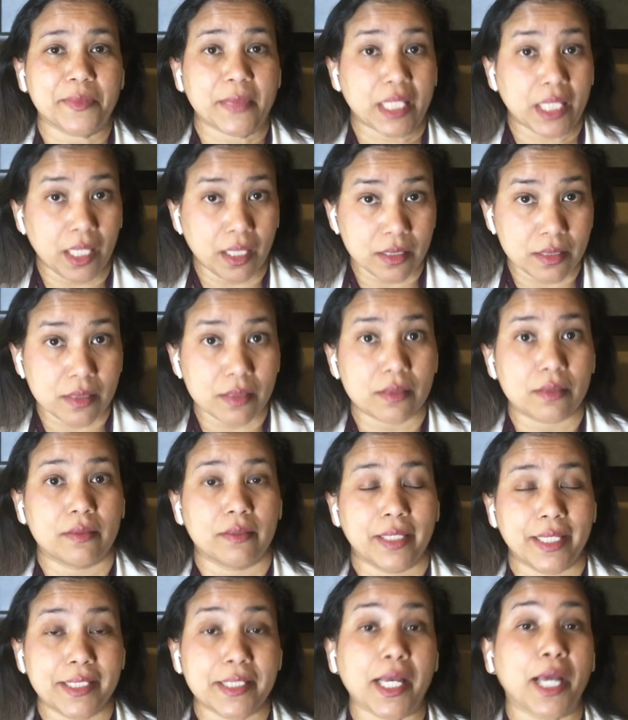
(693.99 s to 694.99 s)
Yes,
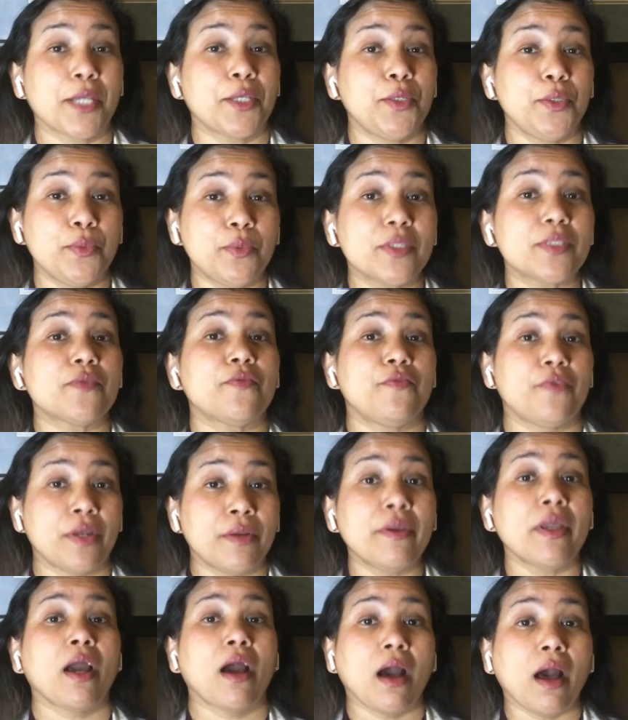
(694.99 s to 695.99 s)
his IQ was
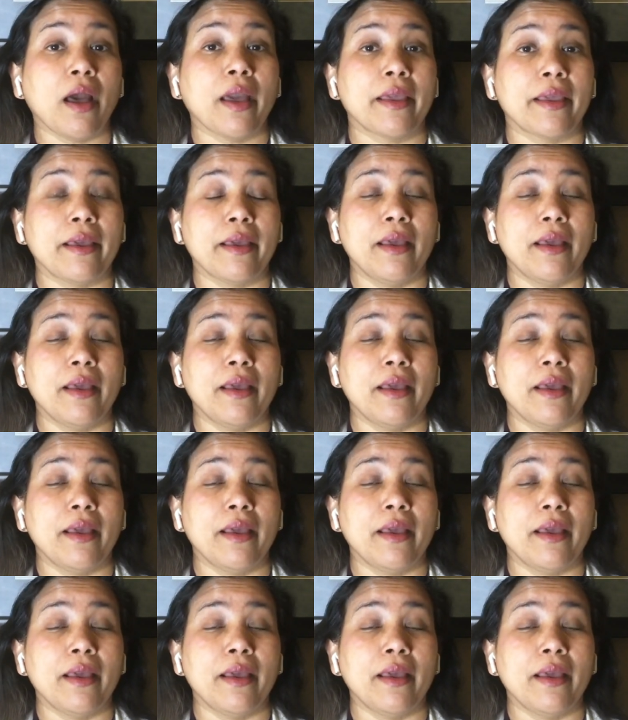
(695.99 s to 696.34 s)
very high.